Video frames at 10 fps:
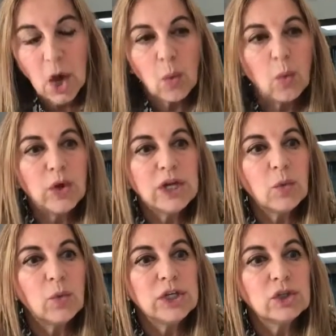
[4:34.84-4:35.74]

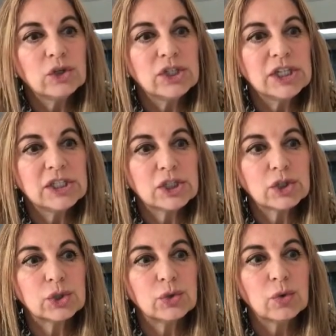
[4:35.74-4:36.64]
We don't need
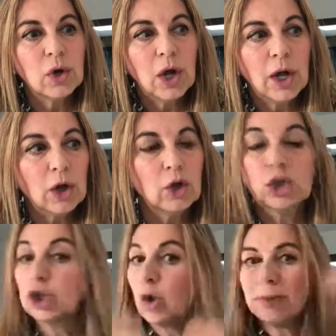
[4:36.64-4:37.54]
to
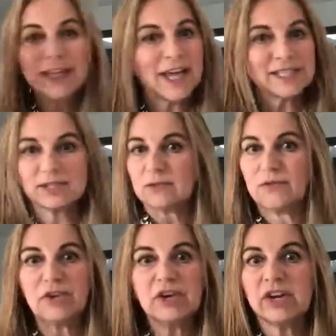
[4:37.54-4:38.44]
globalize the
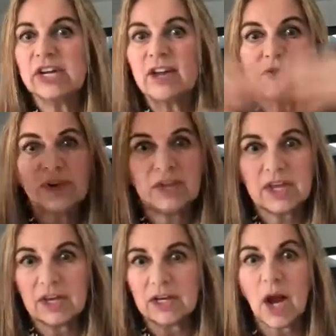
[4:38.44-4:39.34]
fear in
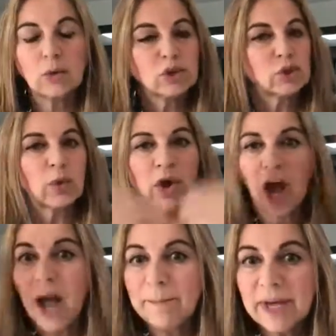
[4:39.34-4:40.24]
everything. Now it's going to
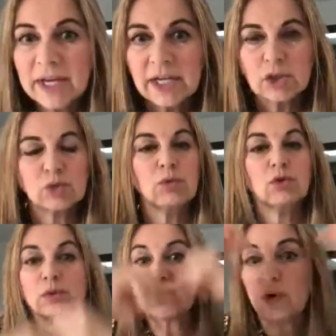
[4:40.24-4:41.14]
happen, and tomorrow
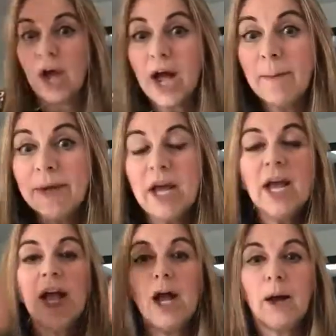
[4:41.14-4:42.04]
what's going to happen,
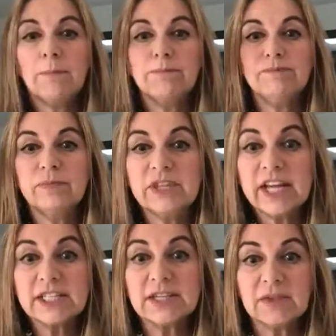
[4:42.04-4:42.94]

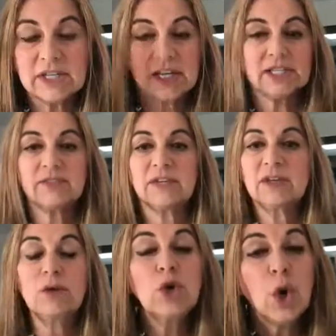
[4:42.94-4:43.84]
negative and negative and
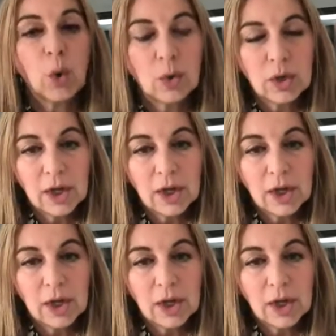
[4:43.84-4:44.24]
negative. No,